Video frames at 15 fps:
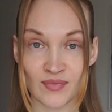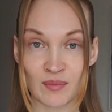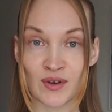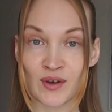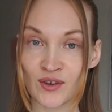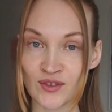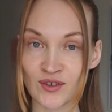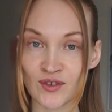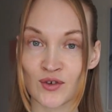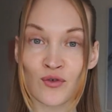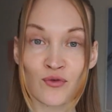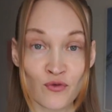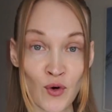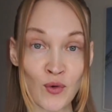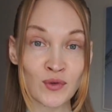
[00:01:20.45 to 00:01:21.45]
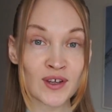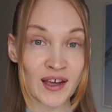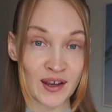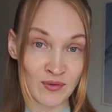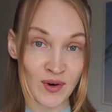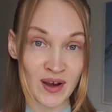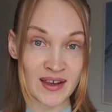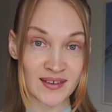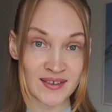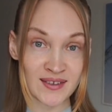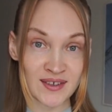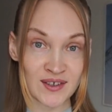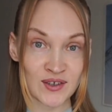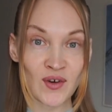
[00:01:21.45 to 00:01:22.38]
Because your phone can wait,